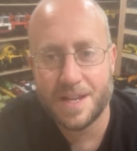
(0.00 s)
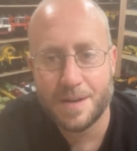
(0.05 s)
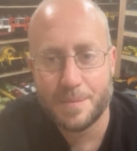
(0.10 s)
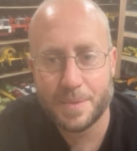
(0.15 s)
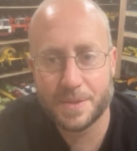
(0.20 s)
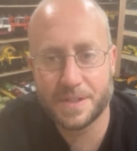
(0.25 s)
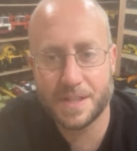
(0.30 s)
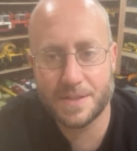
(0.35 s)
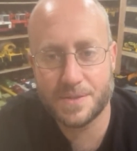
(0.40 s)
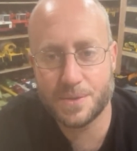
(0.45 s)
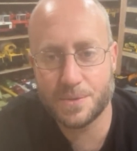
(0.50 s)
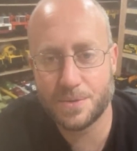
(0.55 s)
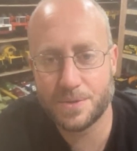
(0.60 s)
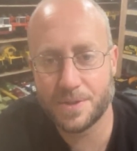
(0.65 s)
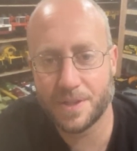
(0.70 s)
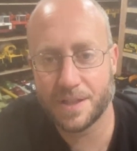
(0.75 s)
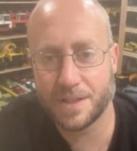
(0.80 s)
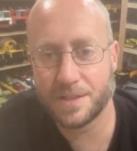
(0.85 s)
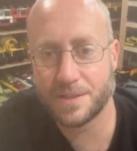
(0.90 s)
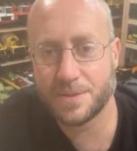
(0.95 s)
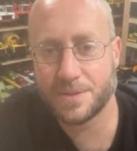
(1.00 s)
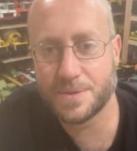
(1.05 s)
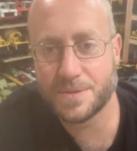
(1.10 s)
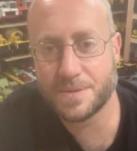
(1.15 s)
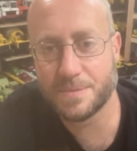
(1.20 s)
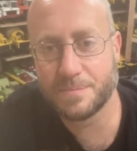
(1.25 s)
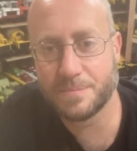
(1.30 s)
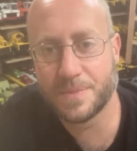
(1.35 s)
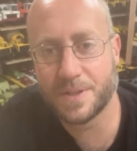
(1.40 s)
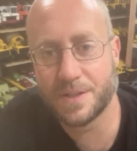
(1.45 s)
But that's cool that you do
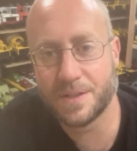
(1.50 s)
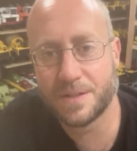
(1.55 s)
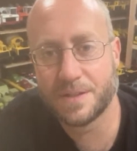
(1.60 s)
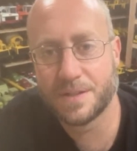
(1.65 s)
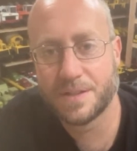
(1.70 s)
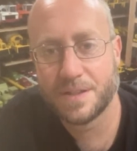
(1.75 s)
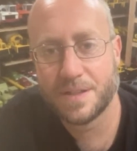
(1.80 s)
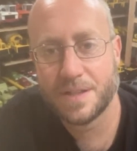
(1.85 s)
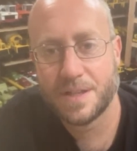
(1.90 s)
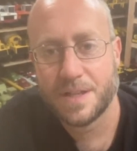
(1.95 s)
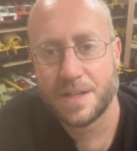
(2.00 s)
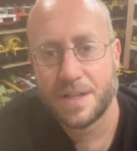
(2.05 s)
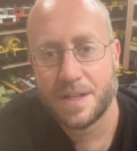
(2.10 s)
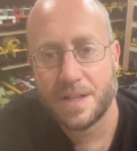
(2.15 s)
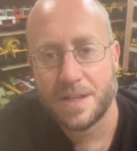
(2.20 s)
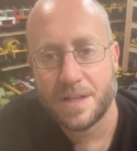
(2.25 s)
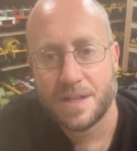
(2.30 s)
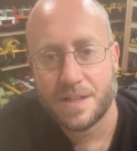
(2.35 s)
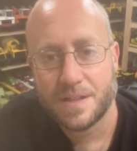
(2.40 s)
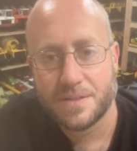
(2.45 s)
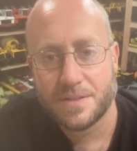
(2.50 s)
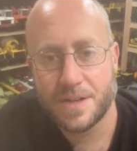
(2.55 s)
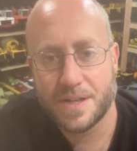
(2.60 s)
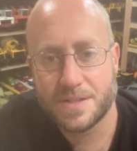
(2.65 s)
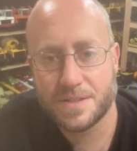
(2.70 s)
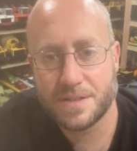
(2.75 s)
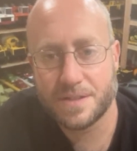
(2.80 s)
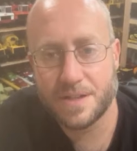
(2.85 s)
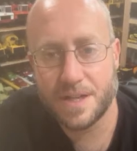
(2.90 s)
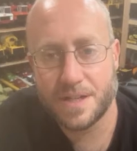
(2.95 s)
some
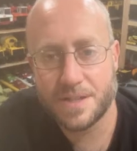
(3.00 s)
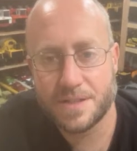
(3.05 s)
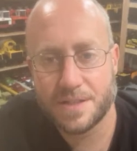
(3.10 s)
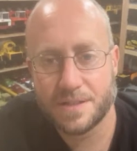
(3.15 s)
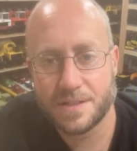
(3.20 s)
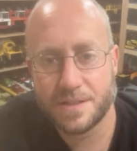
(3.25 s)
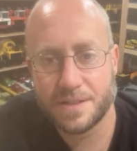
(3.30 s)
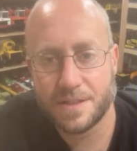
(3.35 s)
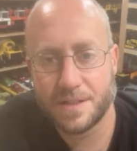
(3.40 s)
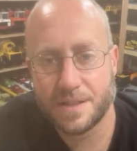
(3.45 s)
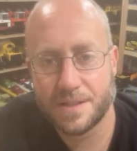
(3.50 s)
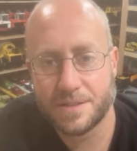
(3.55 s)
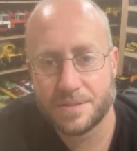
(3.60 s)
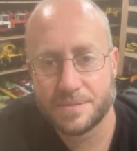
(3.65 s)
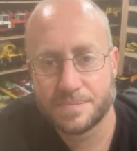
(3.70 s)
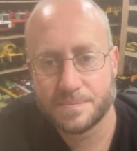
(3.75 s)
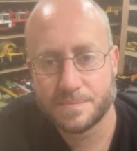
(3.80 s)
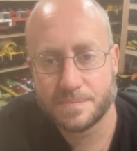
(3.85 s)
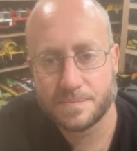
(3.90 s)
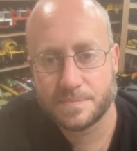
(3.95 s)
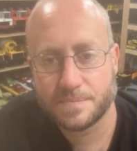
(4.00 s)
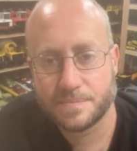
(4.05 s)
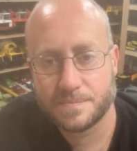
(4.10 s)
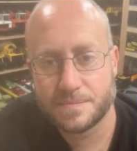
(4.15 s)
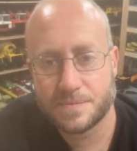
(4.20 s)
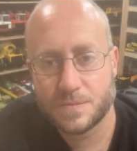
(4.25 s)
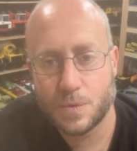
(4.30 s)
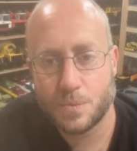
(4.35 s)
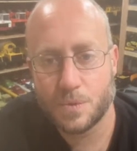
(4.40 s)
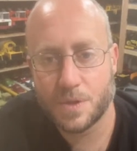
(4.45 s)
restoration
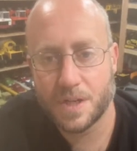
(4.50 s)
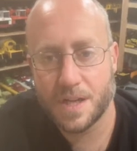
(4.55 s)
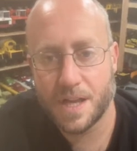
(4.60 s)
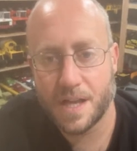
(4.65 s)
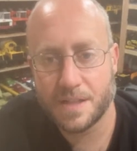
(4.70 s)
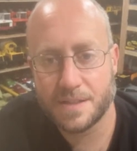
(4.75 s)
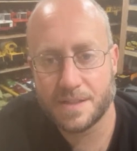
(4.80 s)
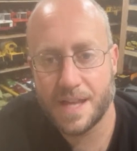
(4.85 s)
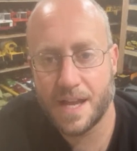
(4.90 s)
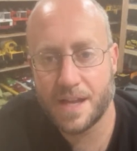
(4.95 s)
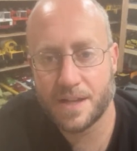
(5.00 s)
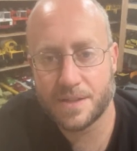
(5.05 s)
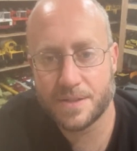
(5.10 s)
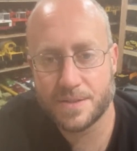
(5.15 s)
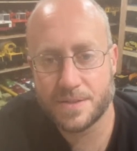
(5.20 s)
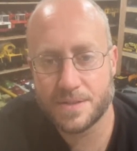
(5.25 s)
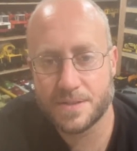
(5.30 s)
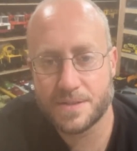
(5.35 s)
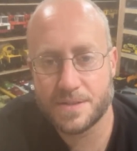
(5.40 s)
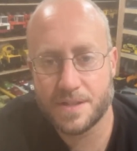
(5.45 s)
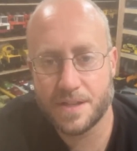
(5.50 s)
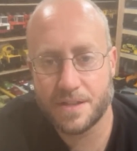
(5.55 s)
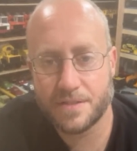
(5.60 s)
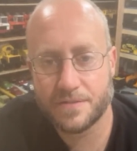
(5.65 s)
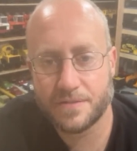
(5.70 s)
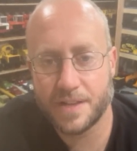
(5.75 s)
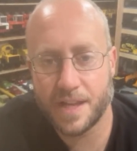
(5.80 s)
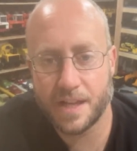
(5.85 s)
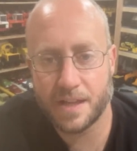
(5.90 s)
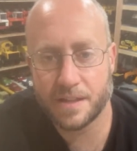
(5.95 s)
work on Tonkas and
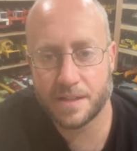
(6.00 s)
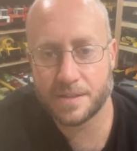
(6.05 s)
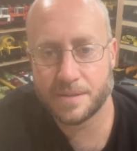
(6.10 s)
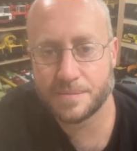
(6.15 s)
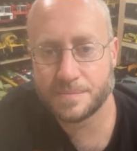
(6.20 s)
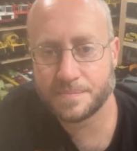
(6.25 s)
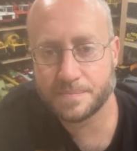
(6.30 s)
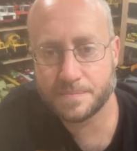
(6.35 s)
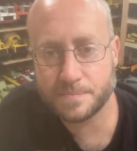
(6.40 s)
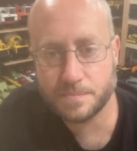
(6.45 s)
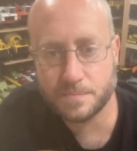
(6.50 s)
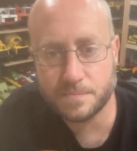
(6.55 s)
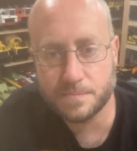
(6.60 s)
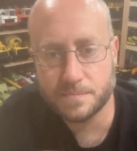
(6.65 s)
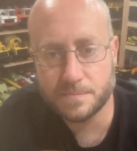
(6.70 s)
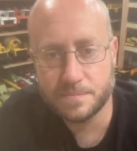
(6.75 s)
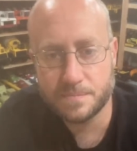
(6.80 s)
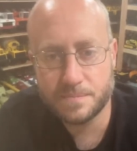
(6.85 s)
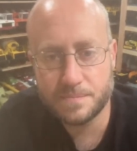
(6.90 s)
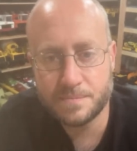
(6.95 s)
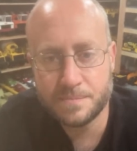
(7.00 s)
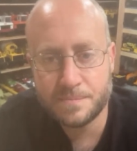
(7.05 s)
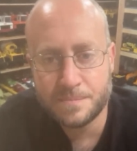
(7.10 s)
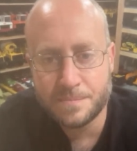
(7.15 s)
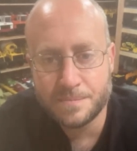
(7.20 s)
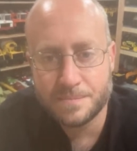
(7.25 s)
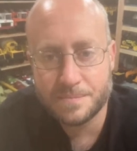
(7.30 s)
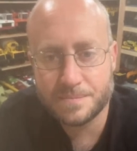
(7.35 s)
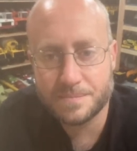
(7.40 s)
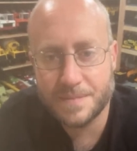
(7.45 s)
stuff, Alan.
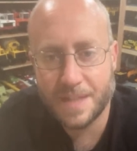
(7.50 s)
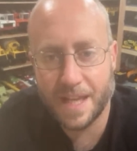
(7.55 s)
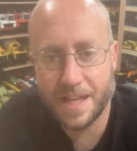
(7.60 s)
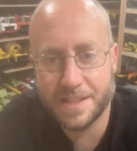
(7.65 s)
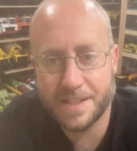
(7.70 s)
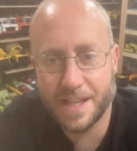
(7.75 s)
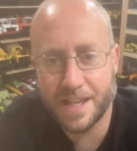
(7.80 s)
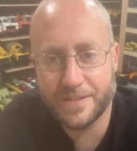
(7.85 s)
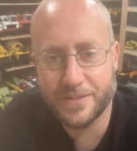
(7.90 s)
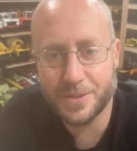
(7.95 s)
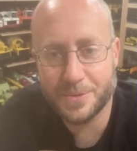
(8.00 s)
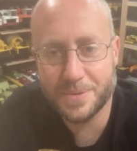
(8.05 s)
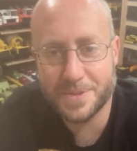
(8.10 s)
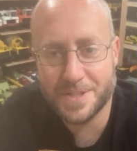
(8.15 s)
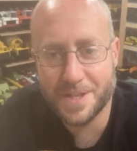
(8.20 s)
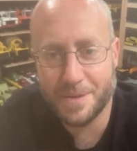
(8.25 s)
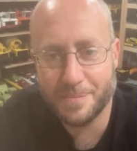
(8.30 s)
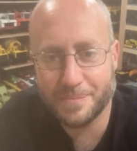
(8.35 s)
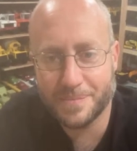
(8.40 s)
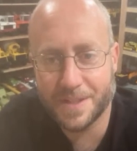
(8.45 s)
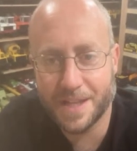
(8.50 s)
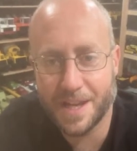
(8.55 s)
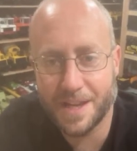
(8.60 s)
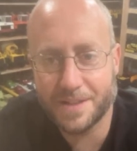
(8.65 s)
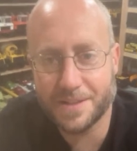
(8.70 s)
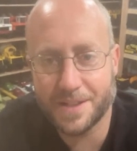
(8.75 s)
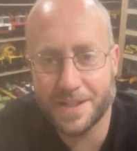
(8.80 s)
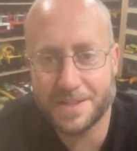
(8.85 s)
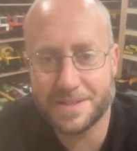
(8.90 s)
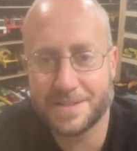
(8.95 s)
Hey David, what's up?
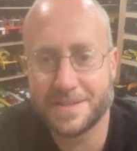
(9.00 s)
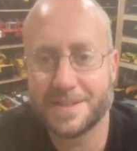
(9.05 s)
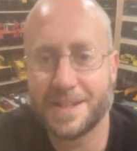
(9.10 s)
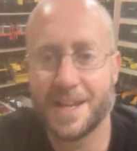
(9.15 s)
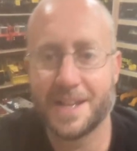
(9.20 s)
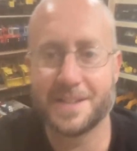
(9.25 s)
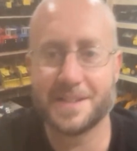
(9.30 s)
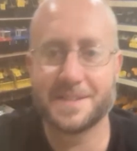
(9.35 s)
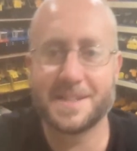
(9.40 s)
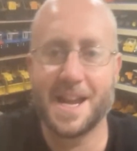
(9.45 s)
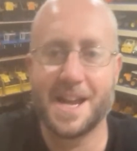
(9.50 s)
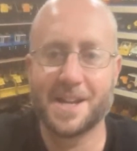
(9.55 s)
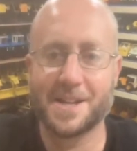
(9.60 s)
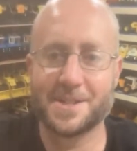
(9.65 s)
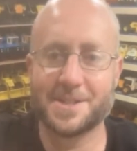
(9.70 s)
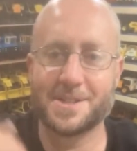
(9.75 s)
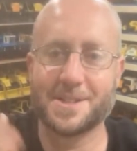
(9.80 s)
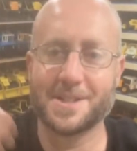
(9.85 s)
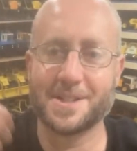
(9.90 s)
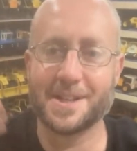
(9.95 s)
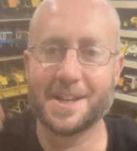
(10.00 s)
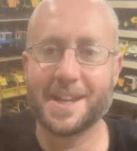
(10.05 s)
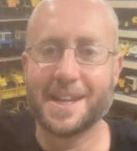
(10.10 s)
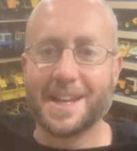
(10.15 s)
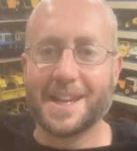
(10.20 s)
Yeah, the Tonka shirt.